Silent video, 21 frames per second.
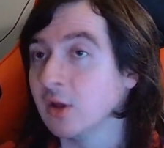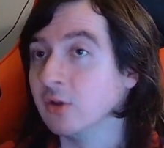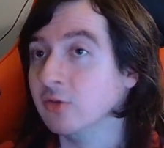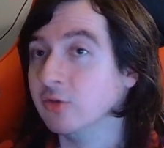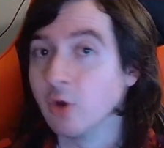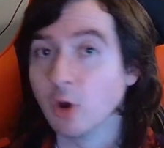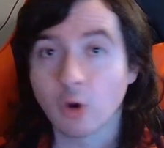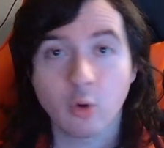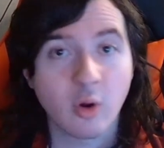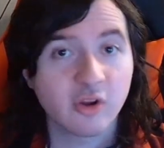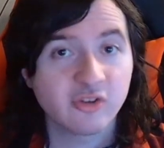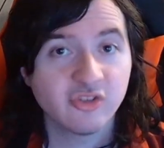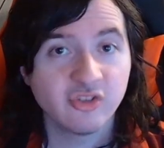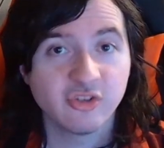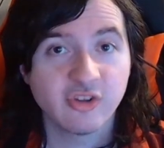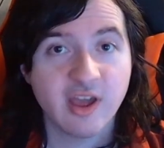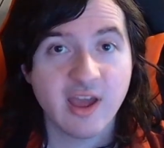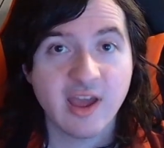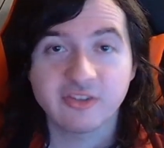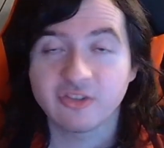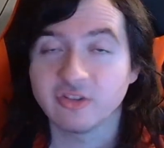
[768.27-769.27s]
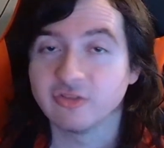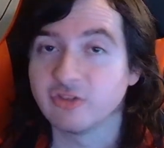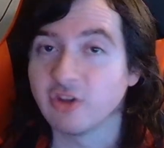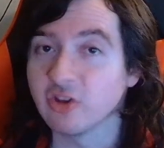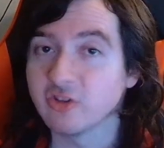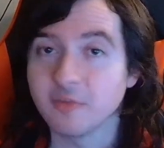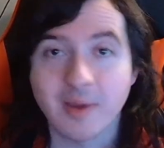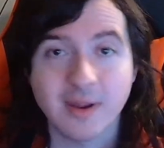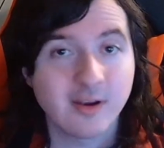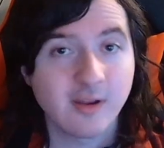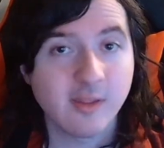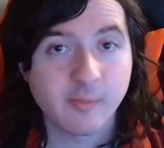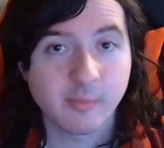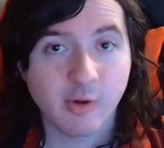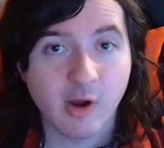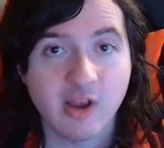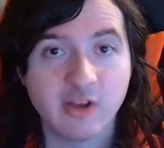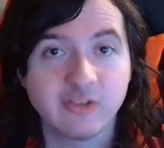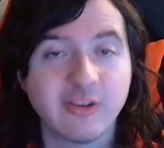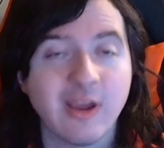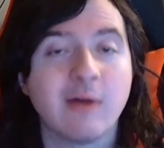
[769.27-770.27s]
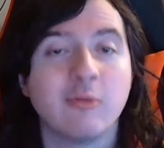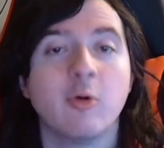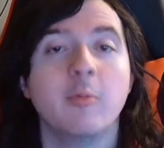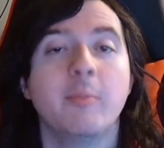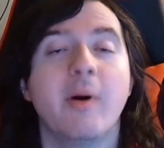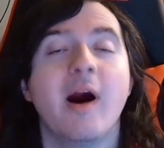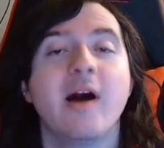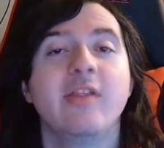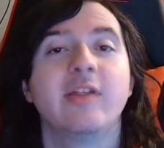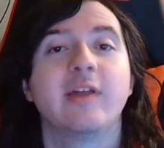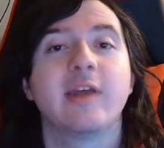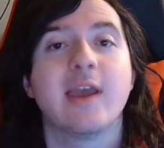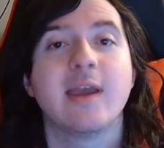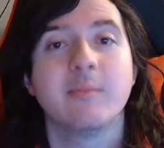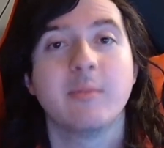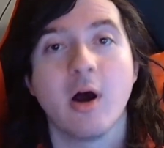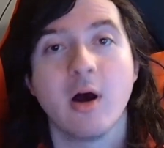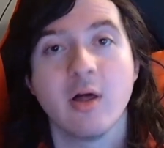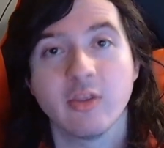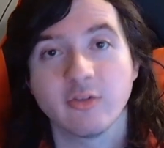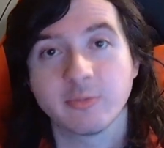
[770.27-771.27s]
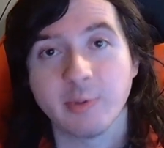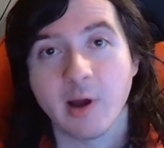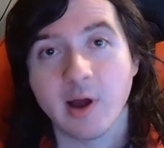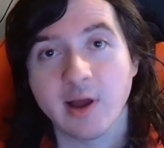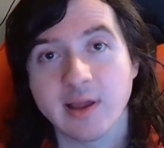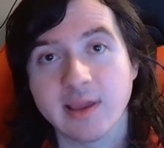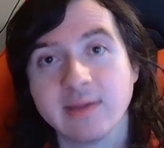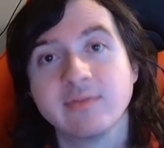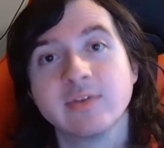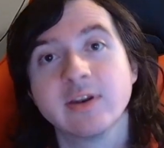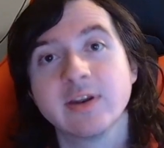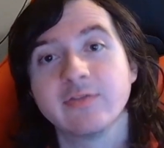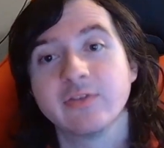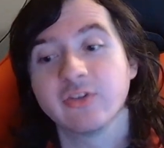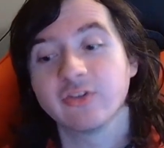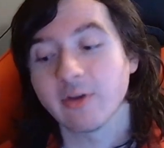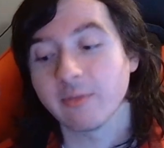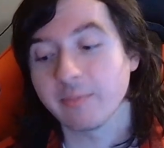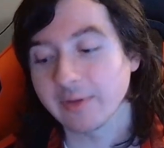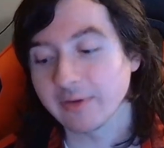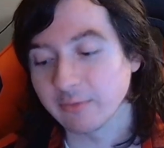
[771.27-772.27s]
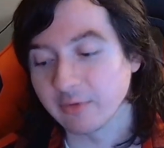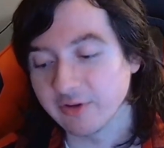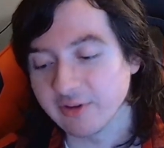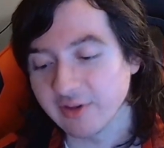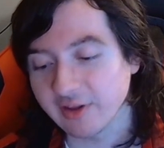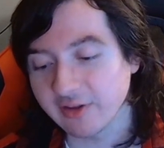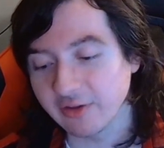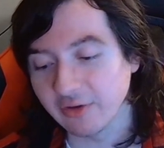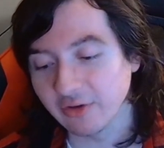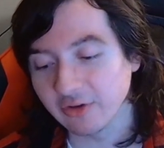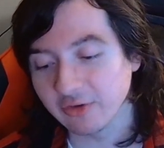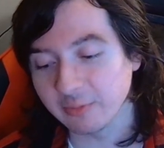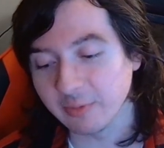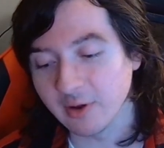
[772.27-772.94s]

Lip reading: no questions asked, doesn't matter the price, I will buy the game on the spot, even if it's something ridiculous.